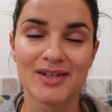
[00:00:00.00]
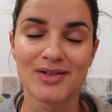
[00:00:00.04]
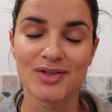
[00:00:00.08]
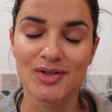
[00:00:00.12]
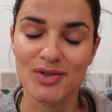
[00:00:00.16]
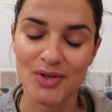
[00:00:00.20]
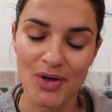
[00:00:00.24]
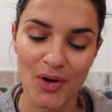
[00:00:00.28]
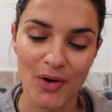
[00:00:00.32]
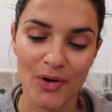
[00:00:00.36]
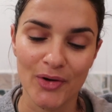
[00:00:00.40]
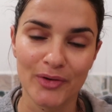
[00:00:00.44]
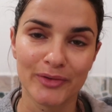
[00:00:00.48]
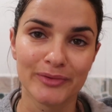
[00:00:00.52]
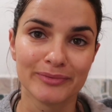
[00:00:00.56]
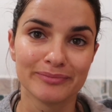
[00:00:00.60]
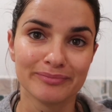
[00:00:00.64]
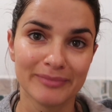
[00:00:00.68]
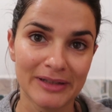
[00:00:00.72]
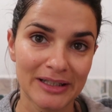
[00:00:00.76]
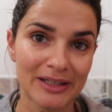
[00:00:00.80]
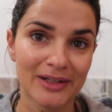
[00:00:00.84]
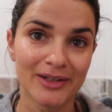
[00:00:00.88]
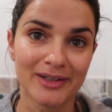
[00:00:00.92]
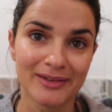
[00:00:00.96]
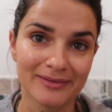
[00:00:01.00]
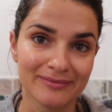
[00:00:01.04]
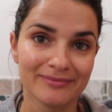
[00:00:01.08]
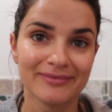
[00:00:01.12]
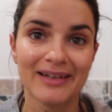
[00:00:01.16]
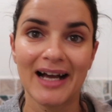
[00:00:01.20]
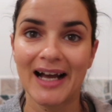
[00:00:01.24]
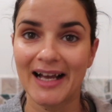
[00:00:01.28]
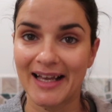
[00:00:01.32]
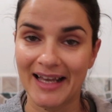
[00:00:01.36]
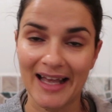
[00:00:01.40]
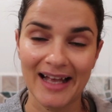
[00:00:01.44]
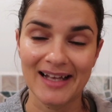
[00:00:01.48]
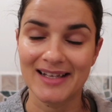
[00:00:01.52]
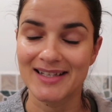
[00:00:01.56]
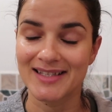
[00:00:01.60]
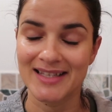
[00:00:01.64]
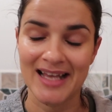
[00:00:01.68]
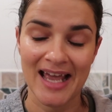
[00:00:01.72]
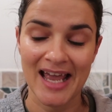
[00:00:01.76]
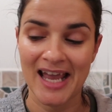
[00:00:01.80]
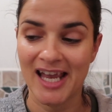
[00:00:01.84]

So, you know, I guess